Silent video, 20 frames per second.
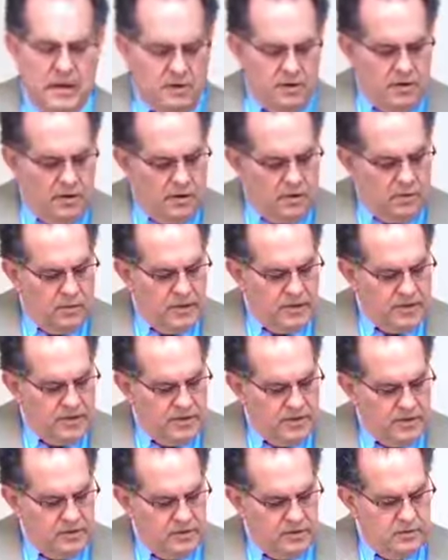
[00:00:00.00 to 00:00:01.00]
I don't know
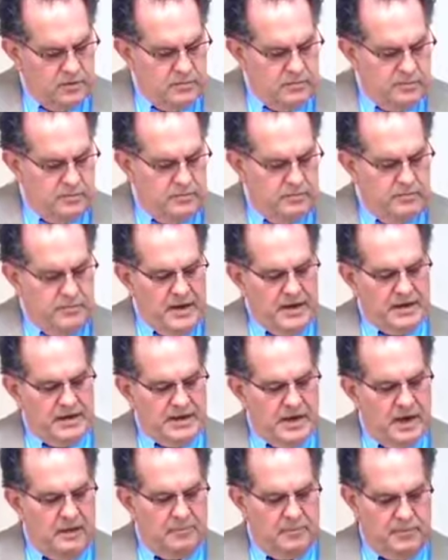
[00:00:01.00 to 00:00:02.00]
whether you
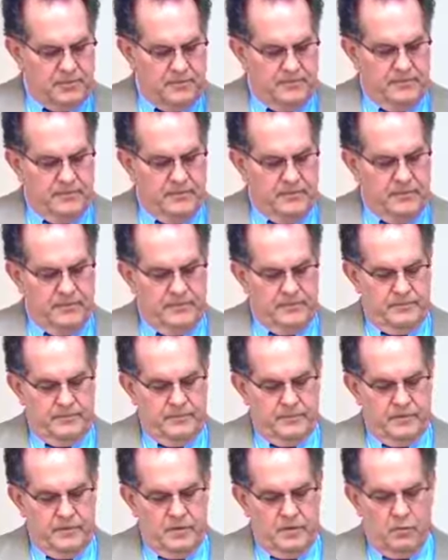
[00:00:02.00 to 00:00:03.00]
picked up
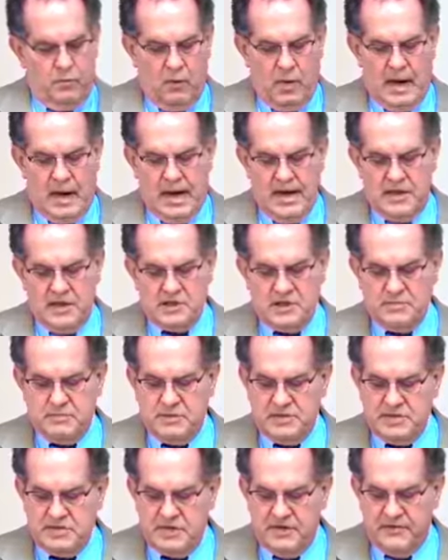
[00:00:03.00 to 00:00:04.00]
why the
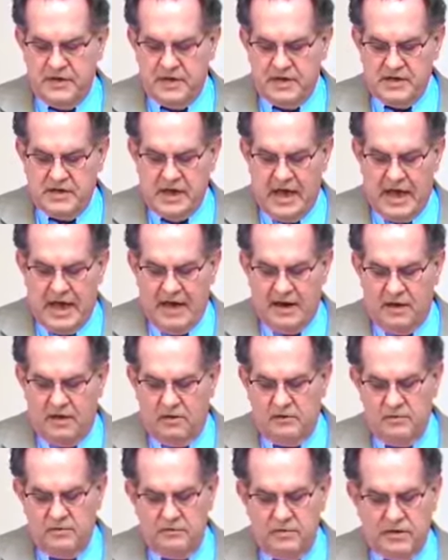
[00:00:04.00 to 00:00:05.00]
specific
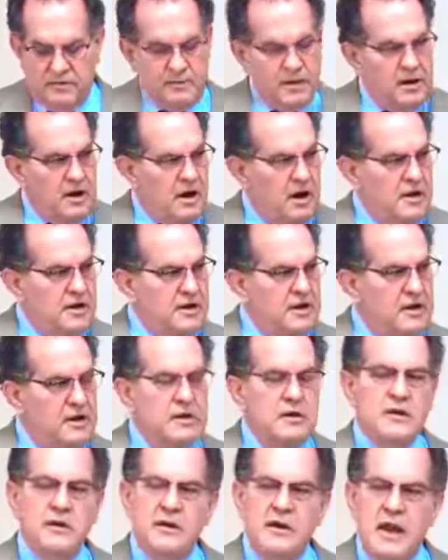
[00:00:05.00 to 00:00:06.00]
title with regard to
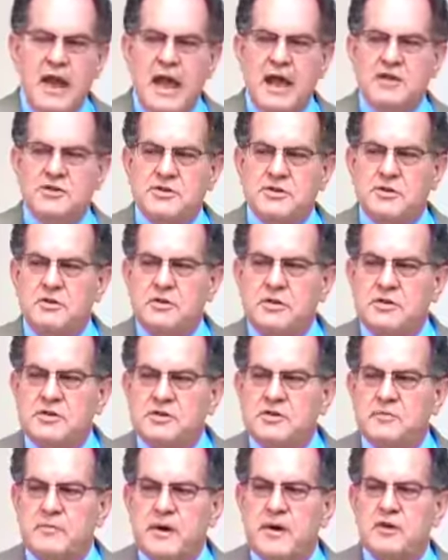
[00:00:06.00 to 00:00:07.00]
natural
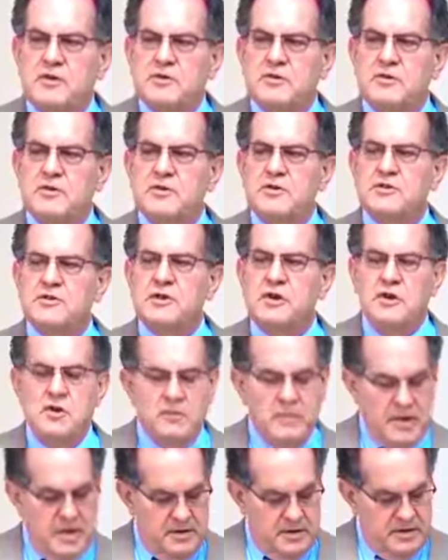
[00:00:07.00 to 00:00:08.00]
and spiritual
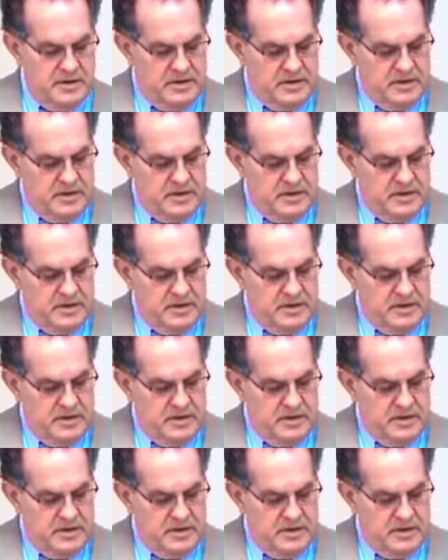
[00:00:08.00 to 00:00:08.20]
discernment.